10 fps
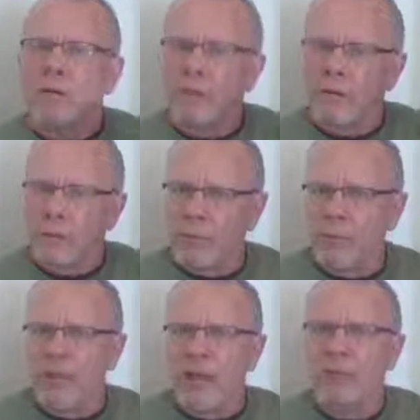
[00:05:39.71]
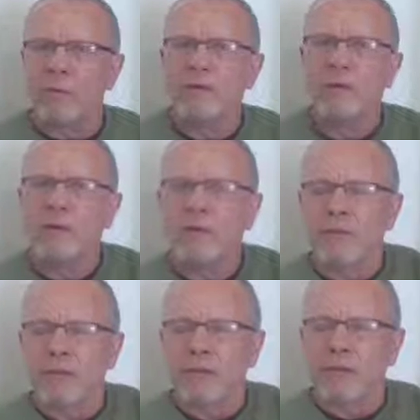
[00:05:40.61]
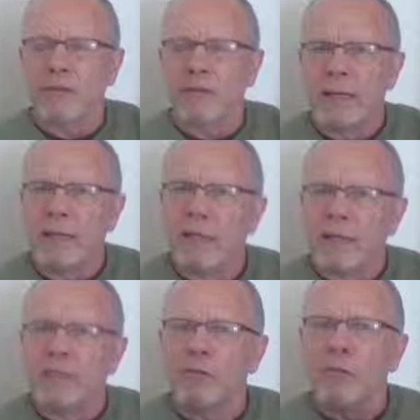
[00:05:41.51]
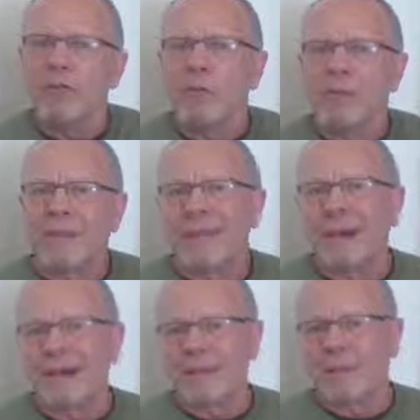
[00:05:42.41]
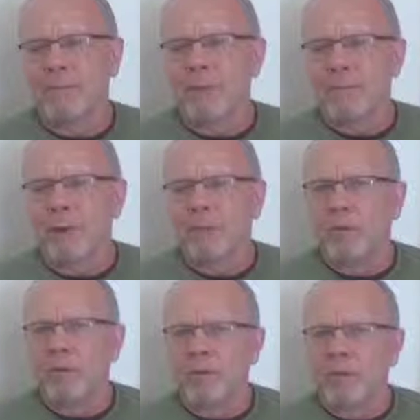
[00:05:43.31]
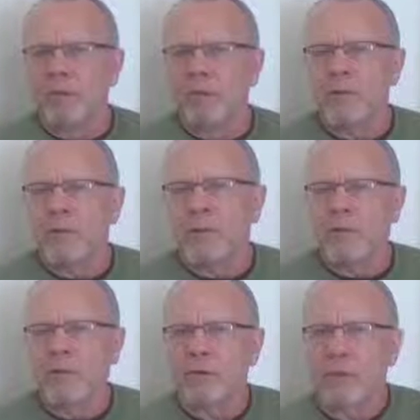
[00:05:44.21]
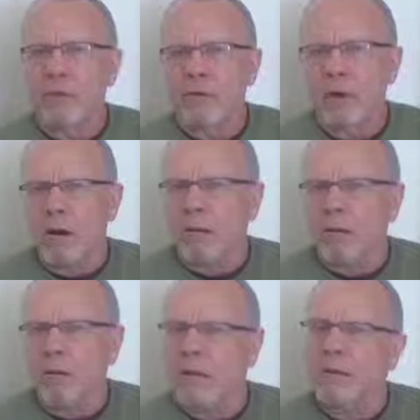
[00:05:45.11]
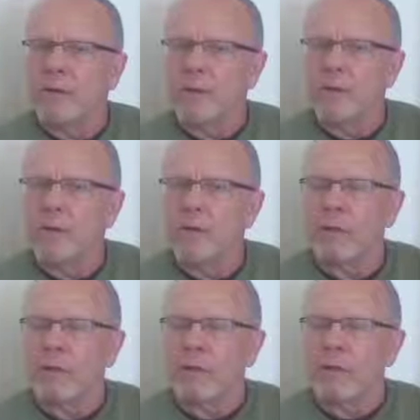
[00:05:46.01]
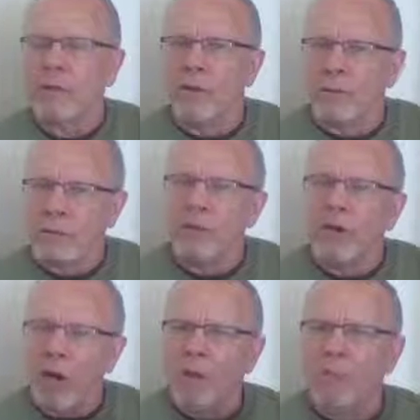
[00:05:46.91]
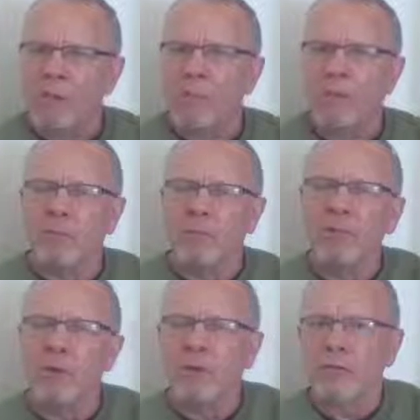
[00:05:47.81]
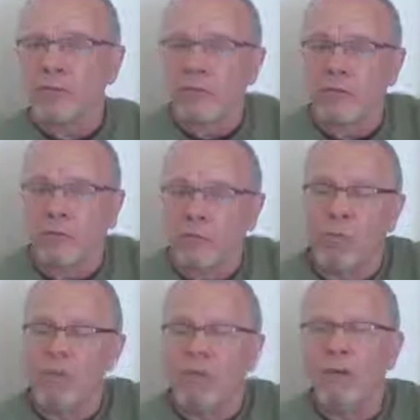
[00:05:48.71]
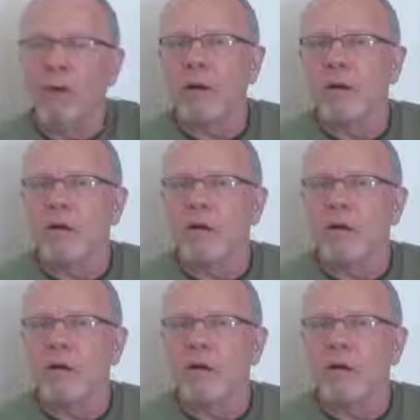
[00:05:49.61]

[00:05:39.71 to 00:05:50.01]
in the Reader's Gallery side of the site, but those books will not be published under the AuthorCloud imprint. They'll be author-published books, which is what they are.